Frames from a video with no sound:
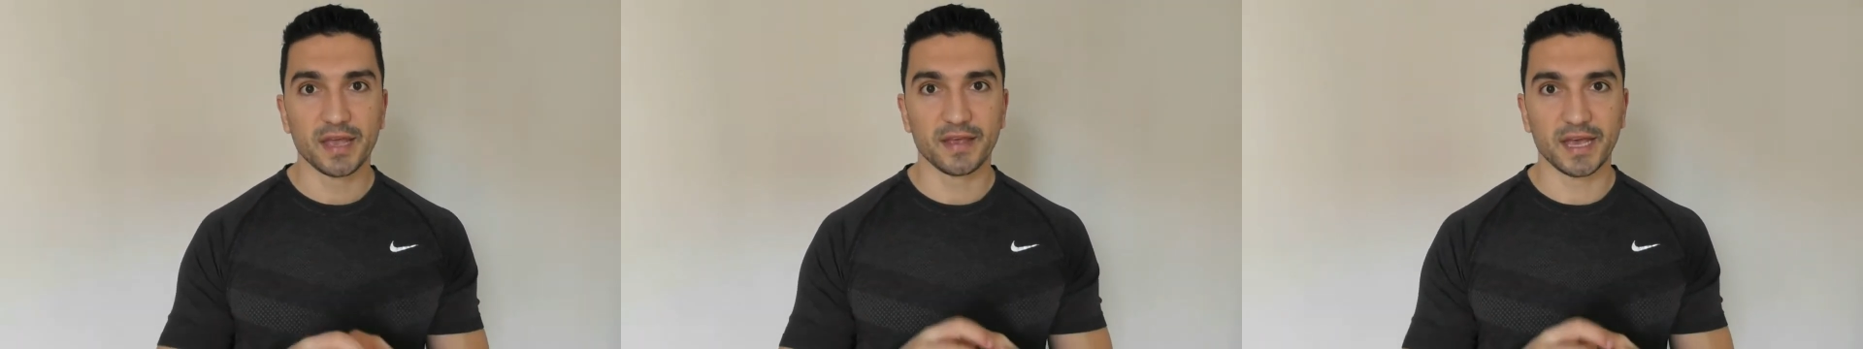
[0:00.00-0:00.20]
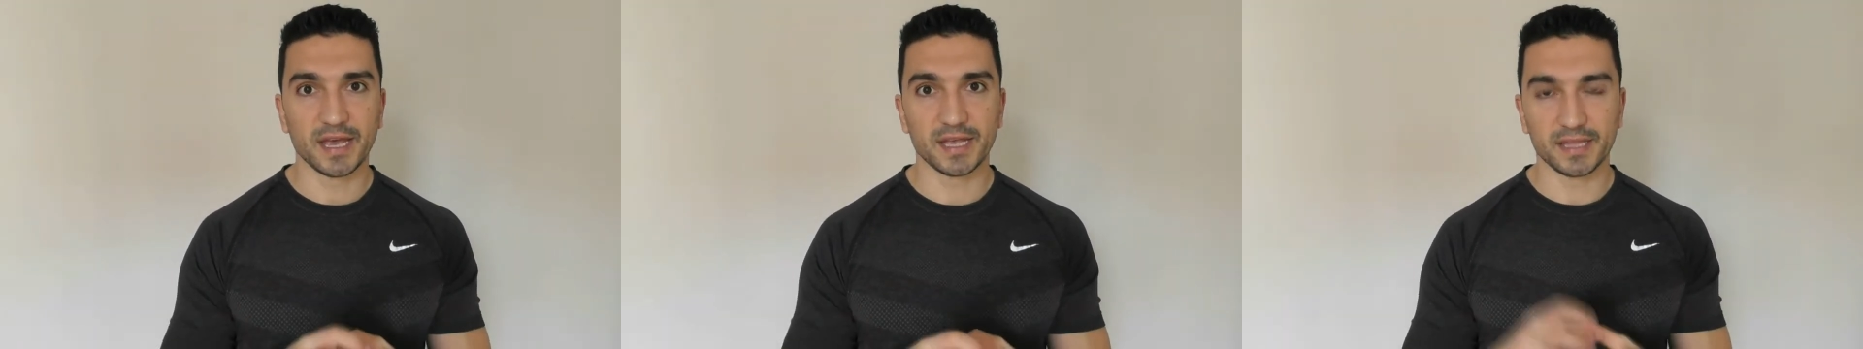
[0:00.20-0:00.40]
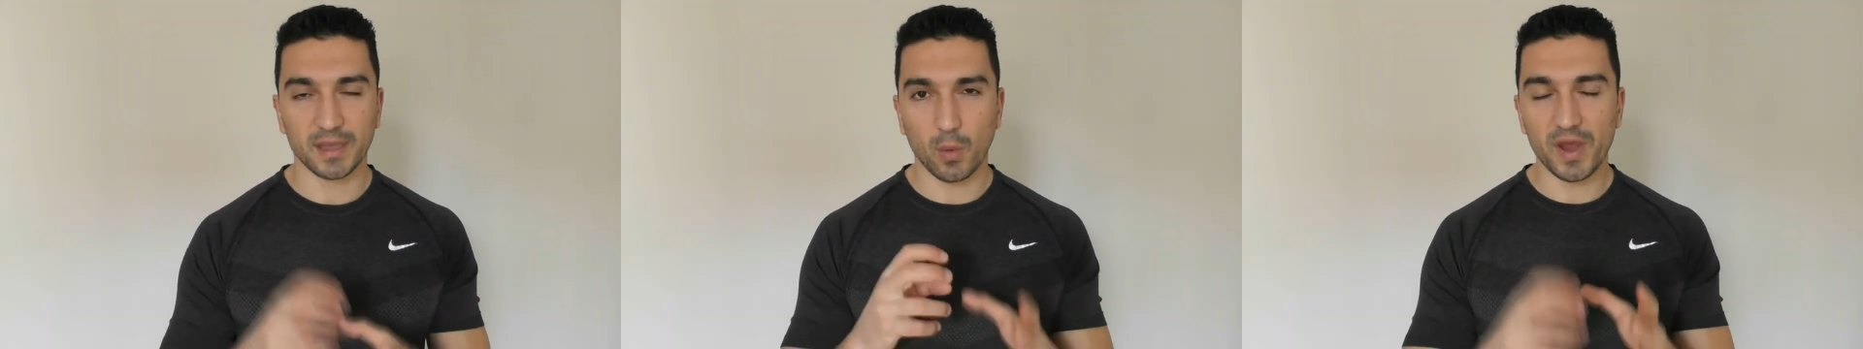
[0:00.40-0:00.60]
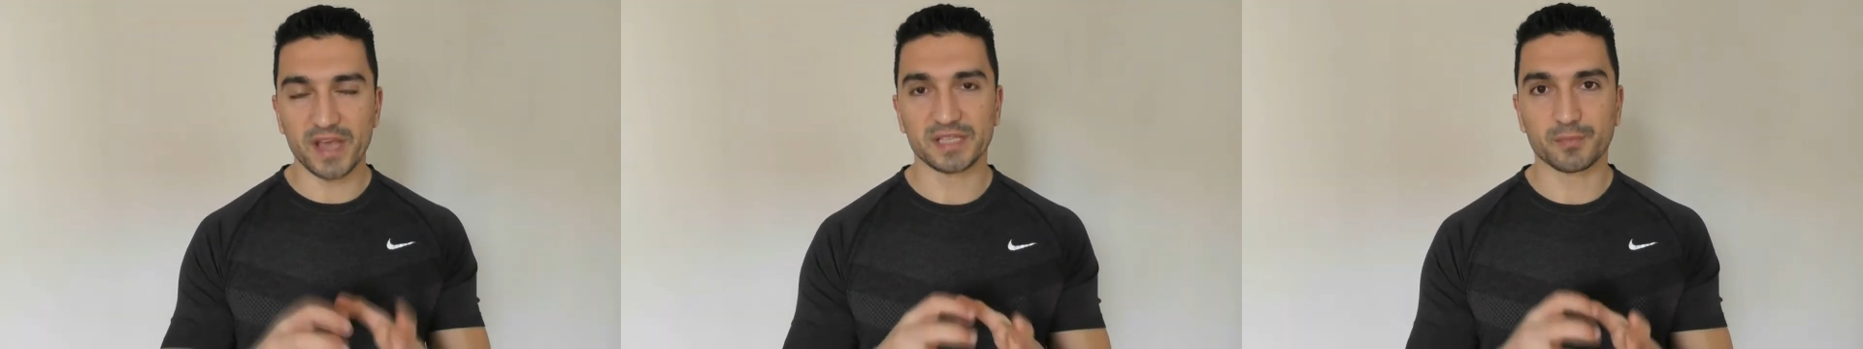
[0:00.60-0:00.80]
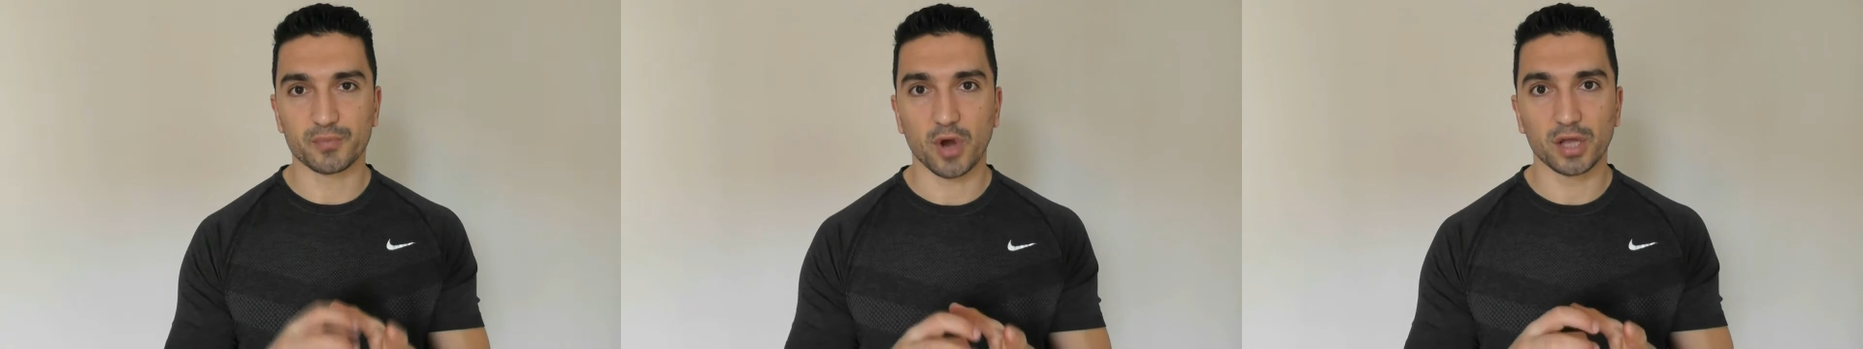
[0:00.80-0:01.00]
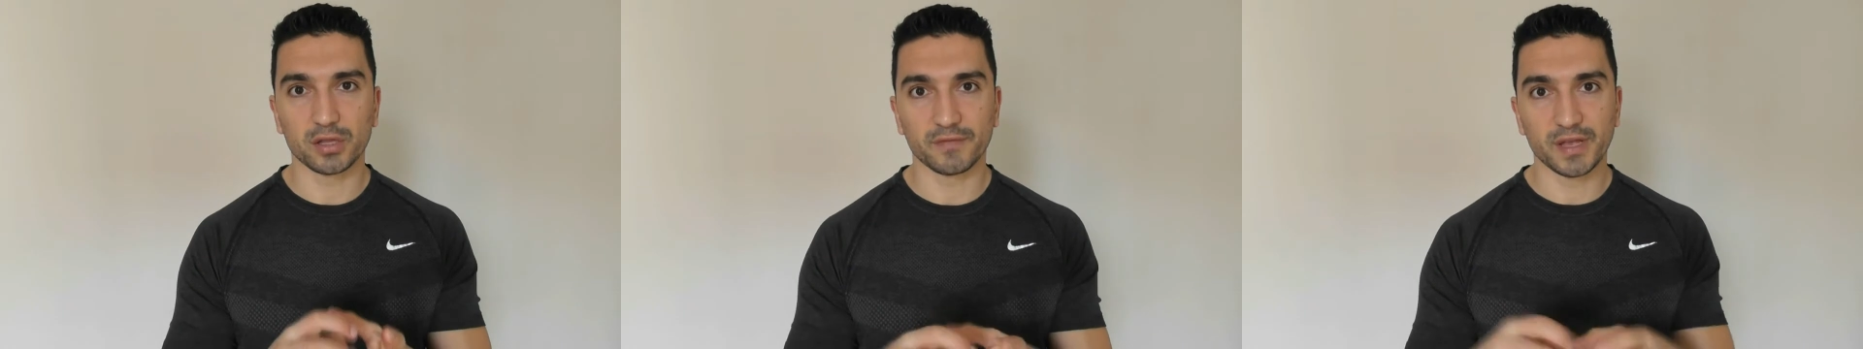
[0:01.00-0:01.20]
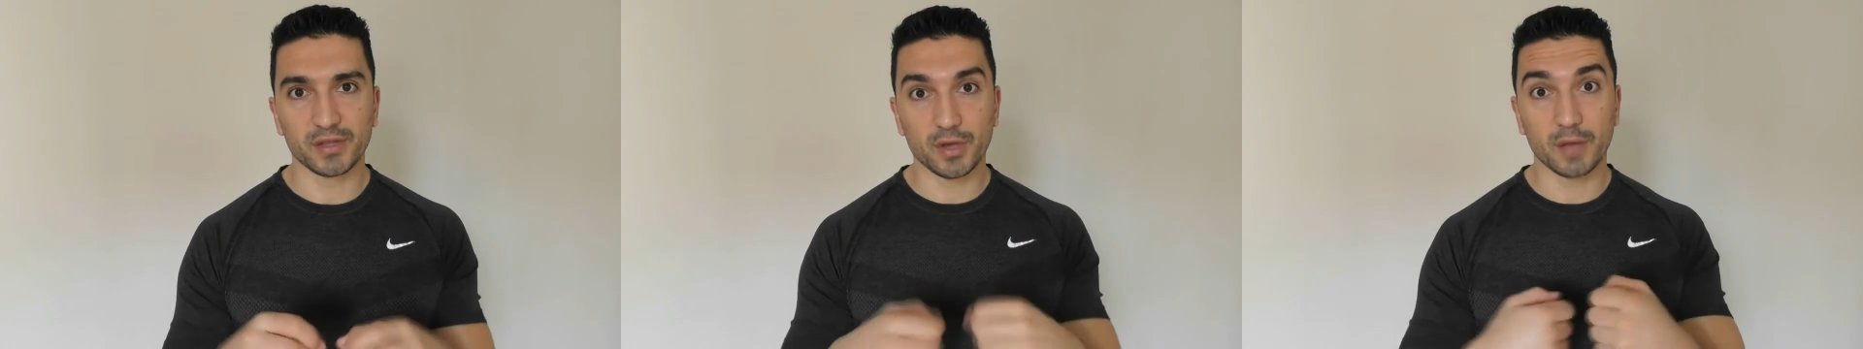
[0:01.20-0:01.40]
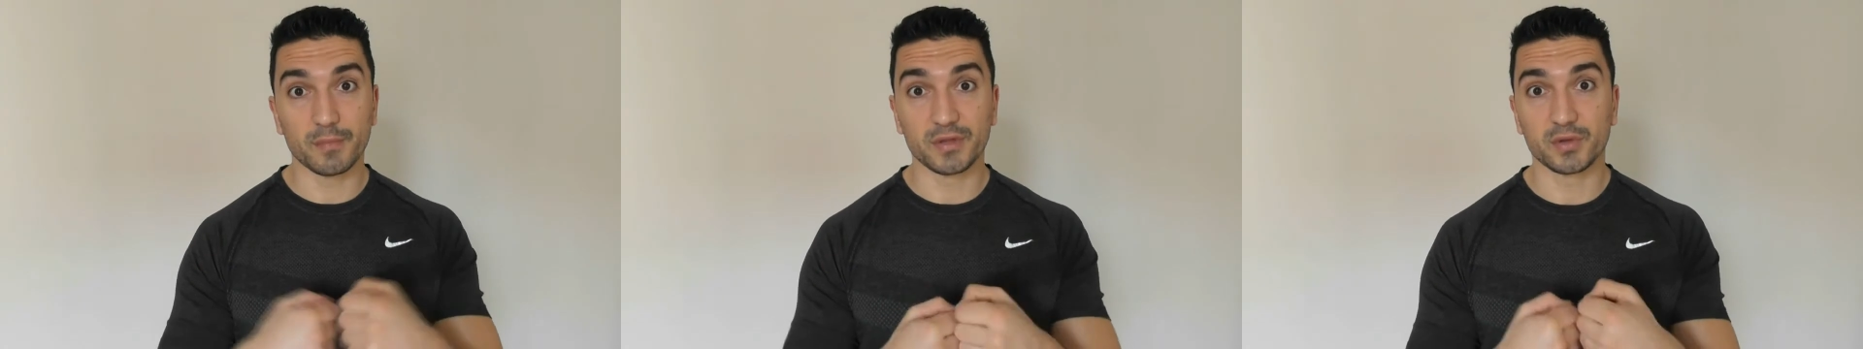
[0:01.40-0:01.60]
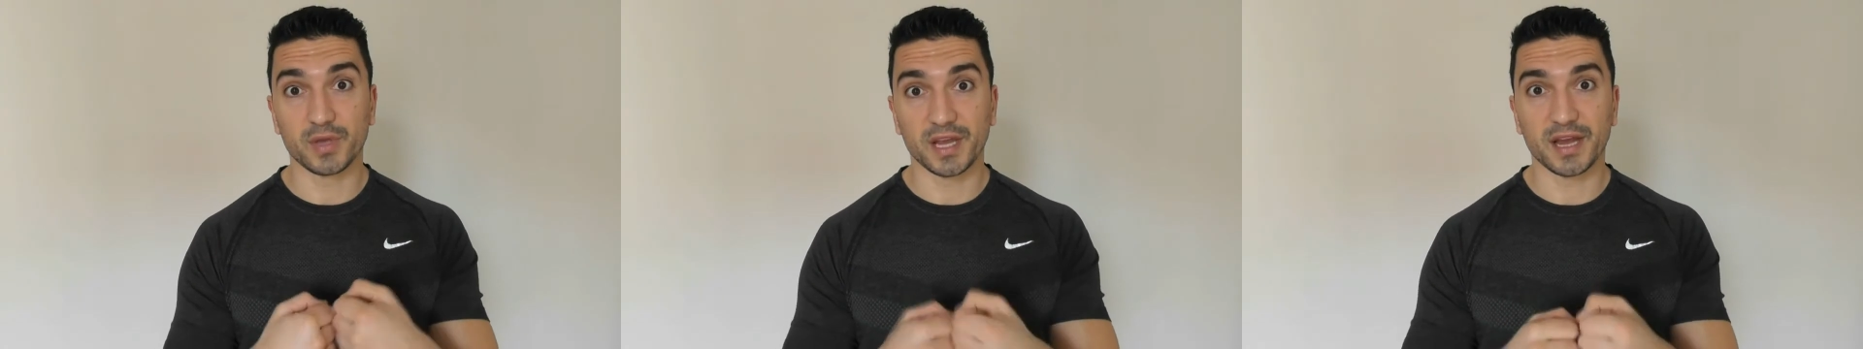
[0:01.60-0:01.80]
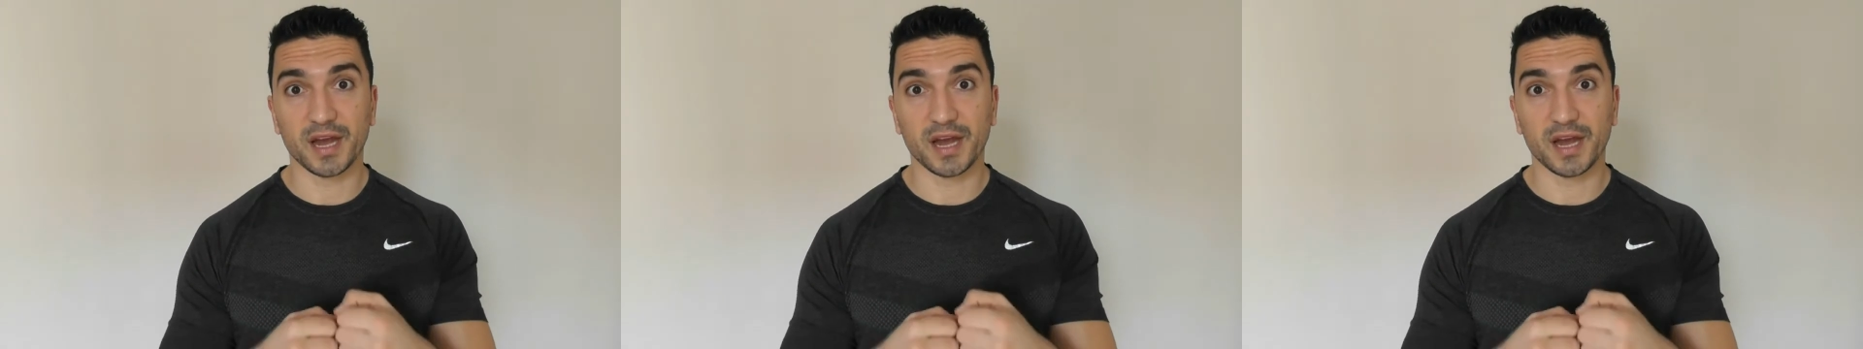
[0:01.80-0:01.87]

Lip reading: the waste product that you have between